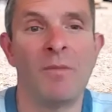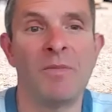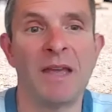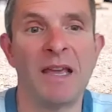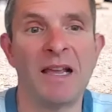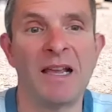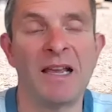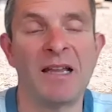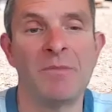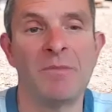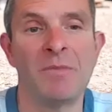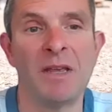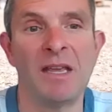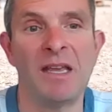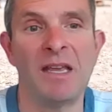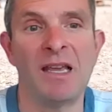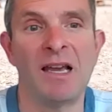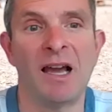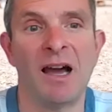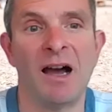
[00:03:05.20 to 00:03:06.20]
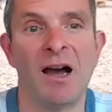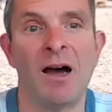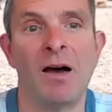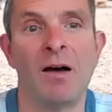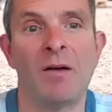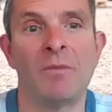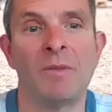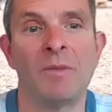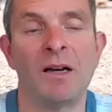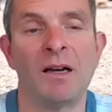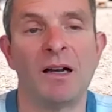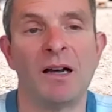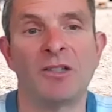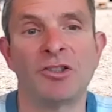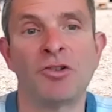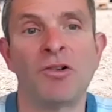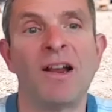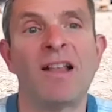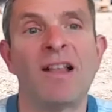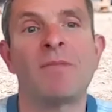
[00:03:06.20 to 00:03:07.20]
they can be
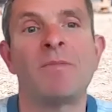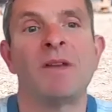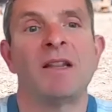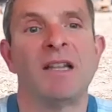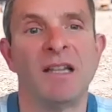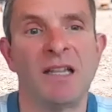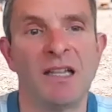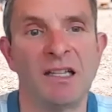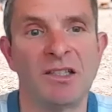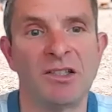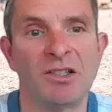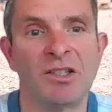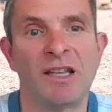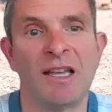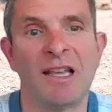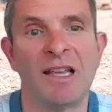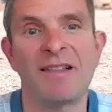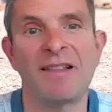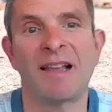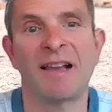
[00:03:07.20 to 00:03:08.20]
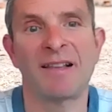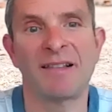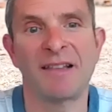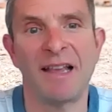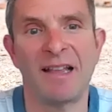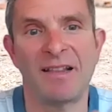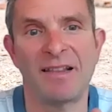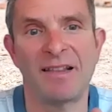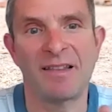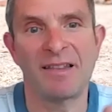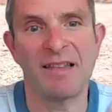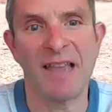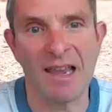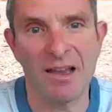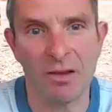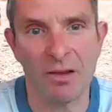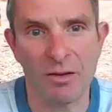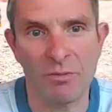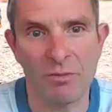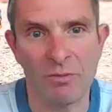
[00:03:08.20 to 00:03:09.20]
transmitted into insects and
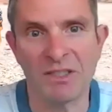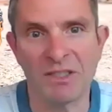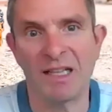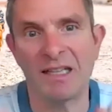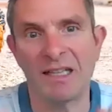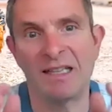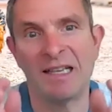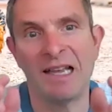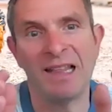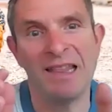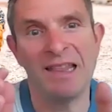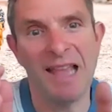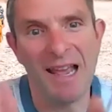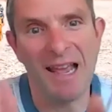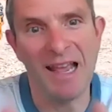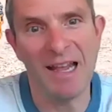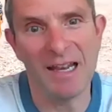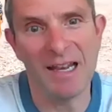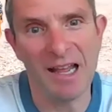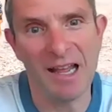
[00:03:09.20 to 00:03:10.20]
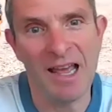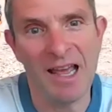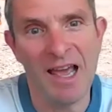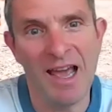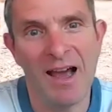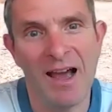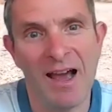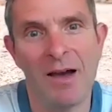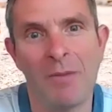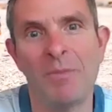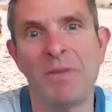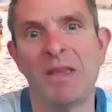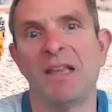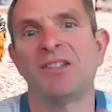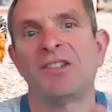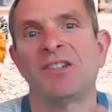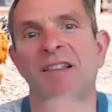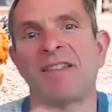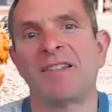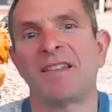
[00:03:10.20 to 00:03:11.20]
snails, which can then be
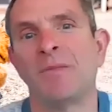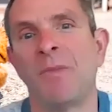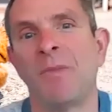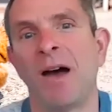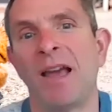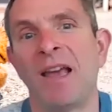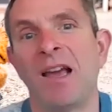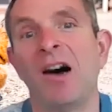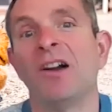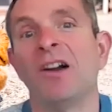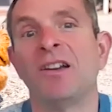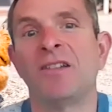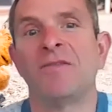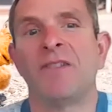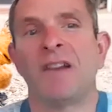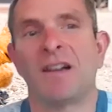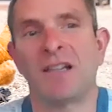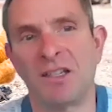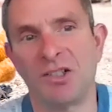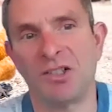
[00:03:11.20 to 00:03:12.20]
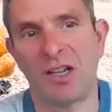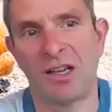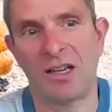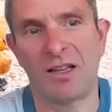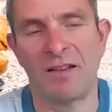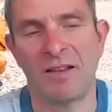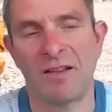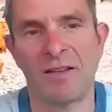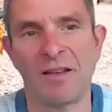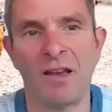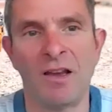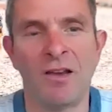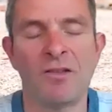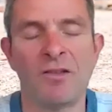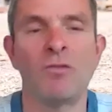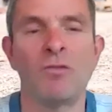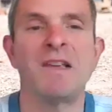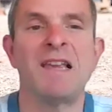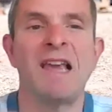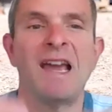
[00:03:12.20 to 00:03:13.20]
ingested by uninfected chickens.
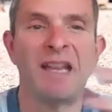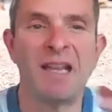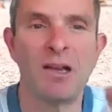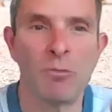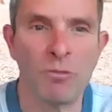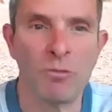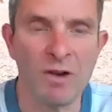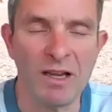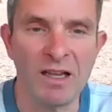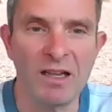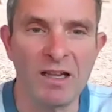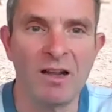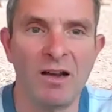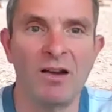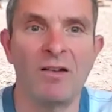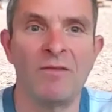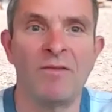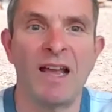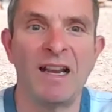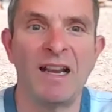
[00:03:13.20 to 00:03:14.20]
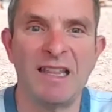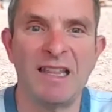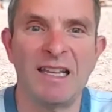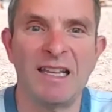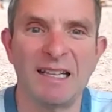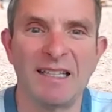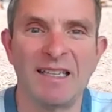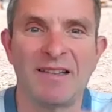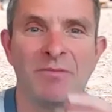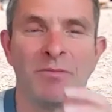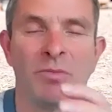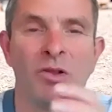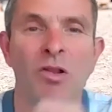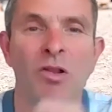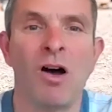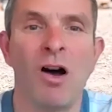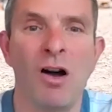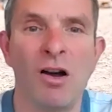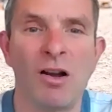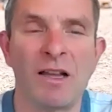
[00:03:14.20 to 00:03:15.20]
So getting rid of anything that doesn't
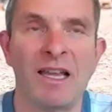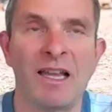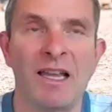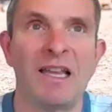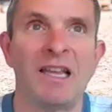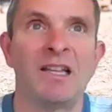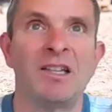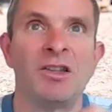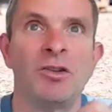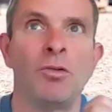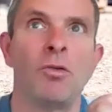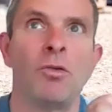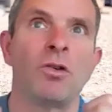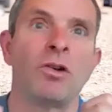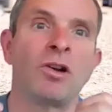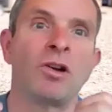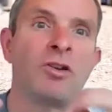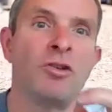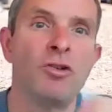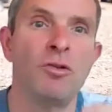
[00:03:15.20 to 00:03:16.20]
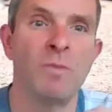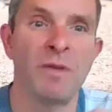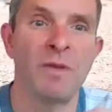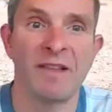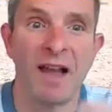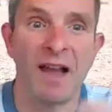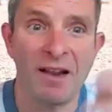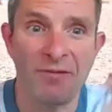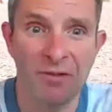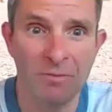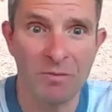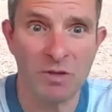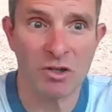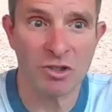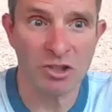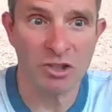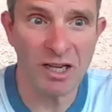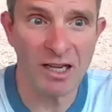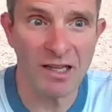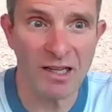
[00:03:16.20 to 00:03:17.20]
belong in your coop, aside from your
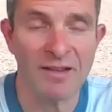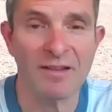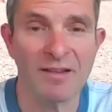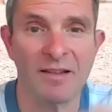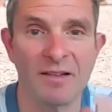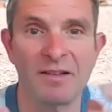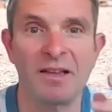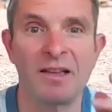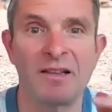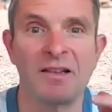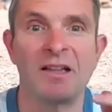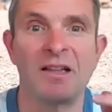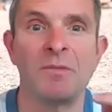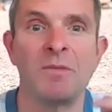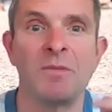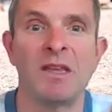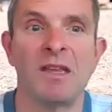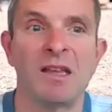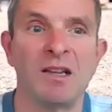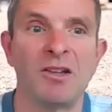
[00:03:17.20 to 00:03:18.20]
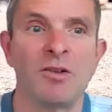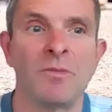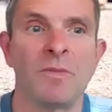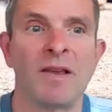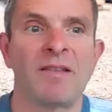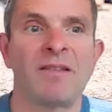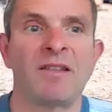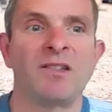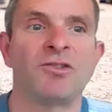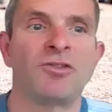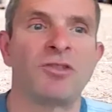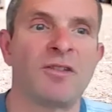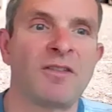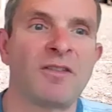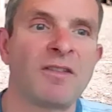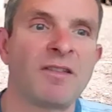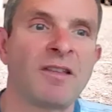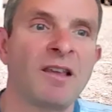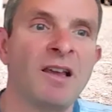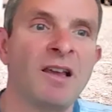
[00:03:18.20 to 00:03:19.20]
chickens, is going to be in your best
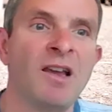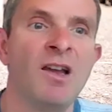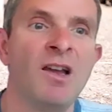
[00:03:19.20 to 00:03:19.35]
interests.